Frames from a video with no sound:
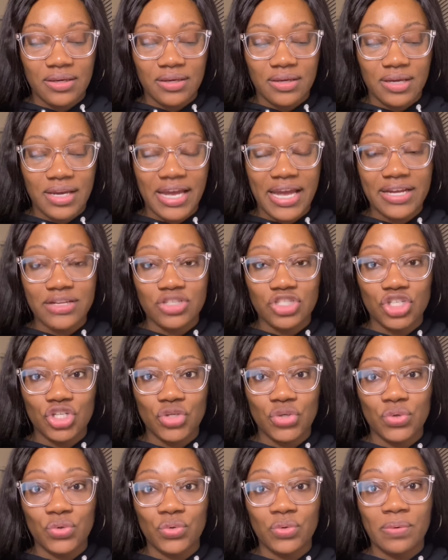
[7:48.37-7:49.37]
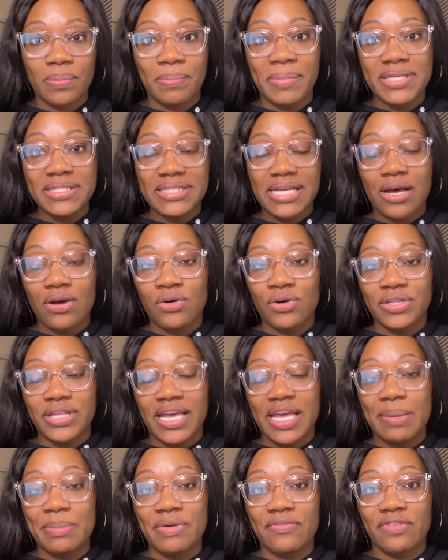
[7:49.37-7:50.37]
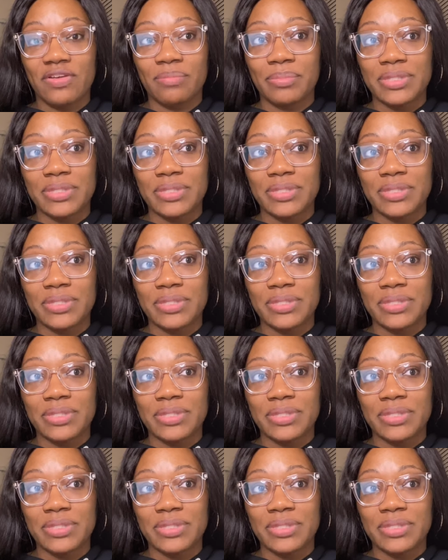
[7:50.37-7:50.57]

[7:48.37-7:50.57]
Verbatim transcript: had to miss out on that MFM